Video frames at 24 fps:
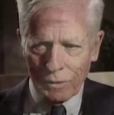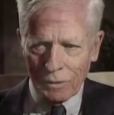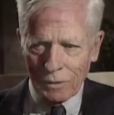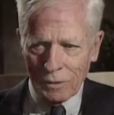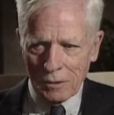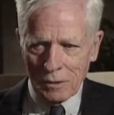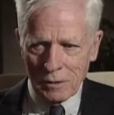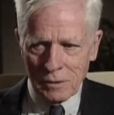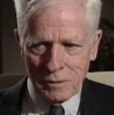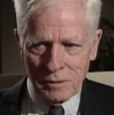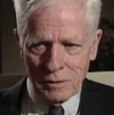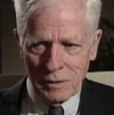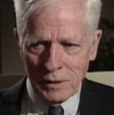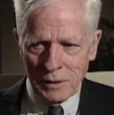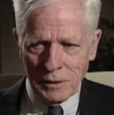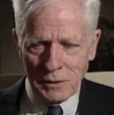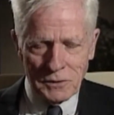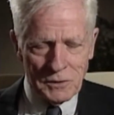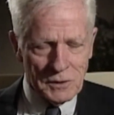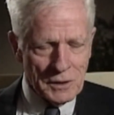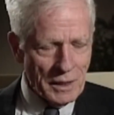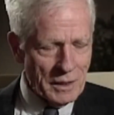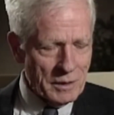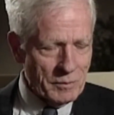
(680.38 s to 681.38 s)
the
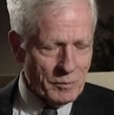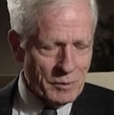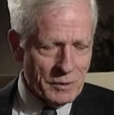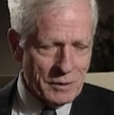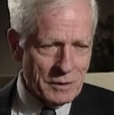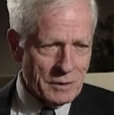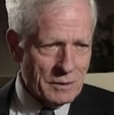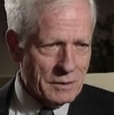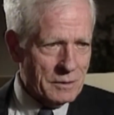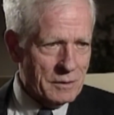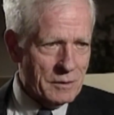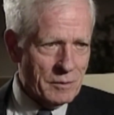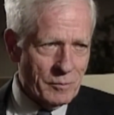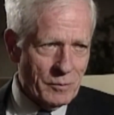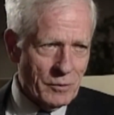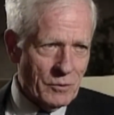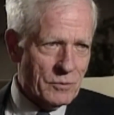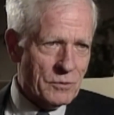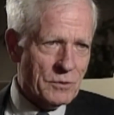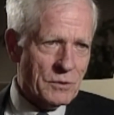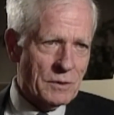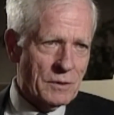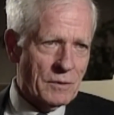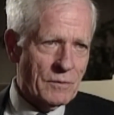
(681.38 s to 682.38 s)
excitement and
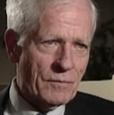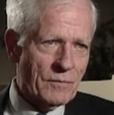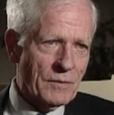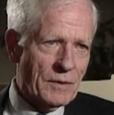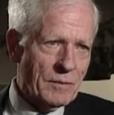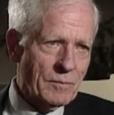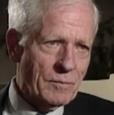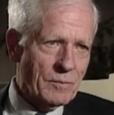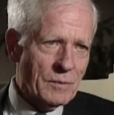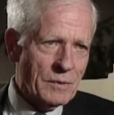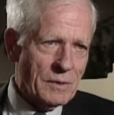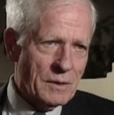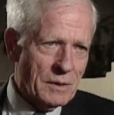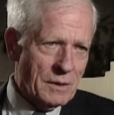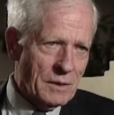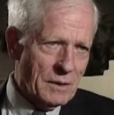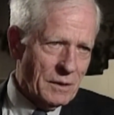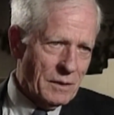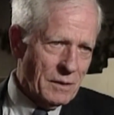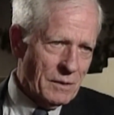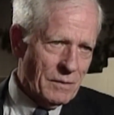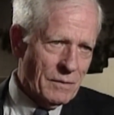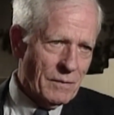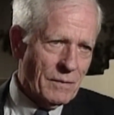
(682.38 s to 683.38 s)
commotion of him
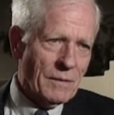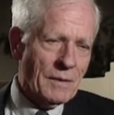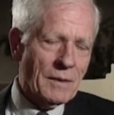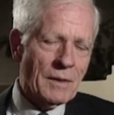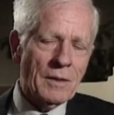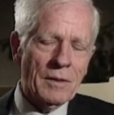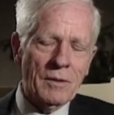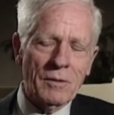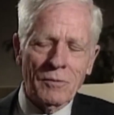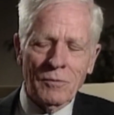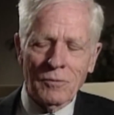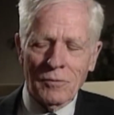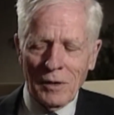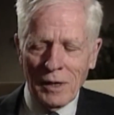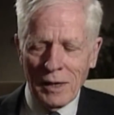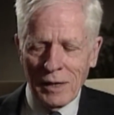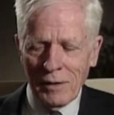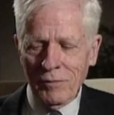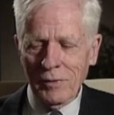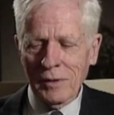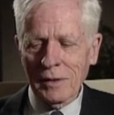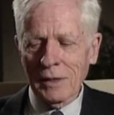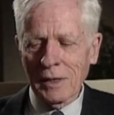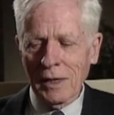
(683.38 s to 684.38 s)

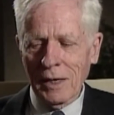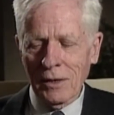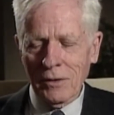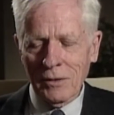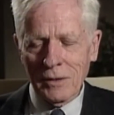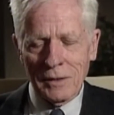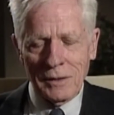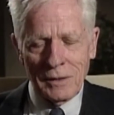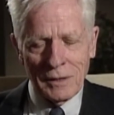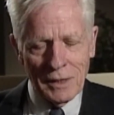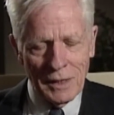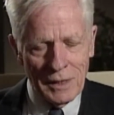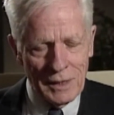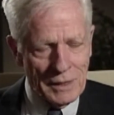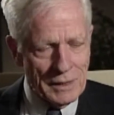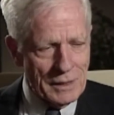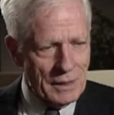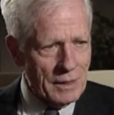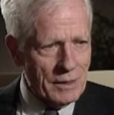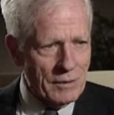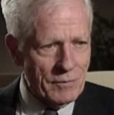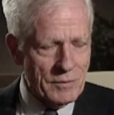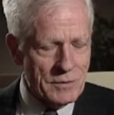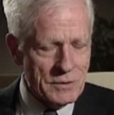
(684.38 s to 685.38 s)
driving down and getting
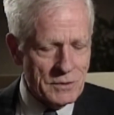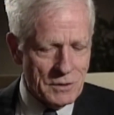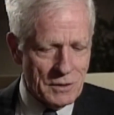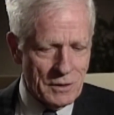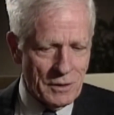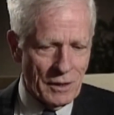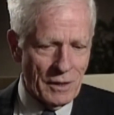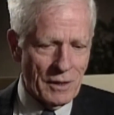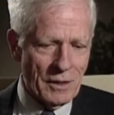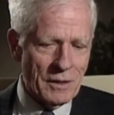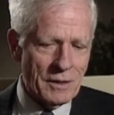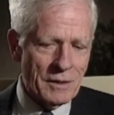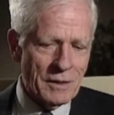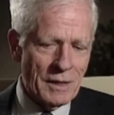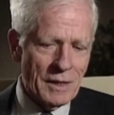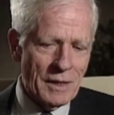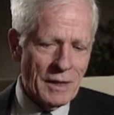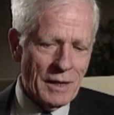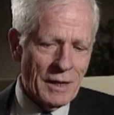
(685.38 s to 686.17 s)
out of his car